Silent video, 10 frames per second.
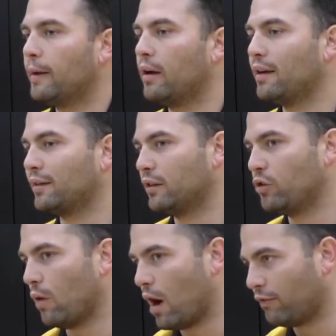It's a
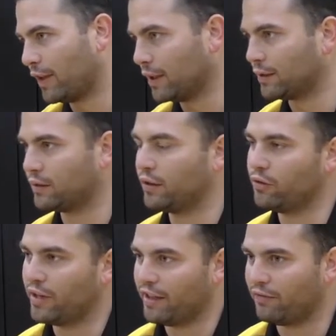new offense. It's a
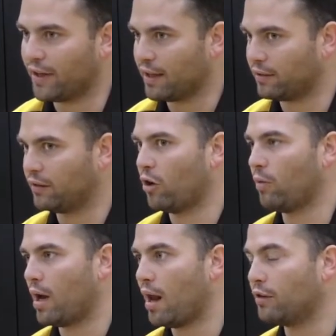new defense. The
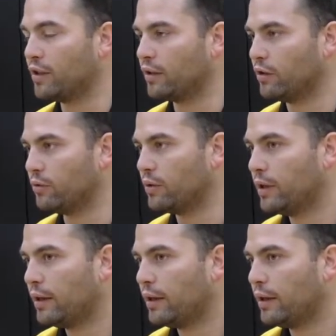terminology's new.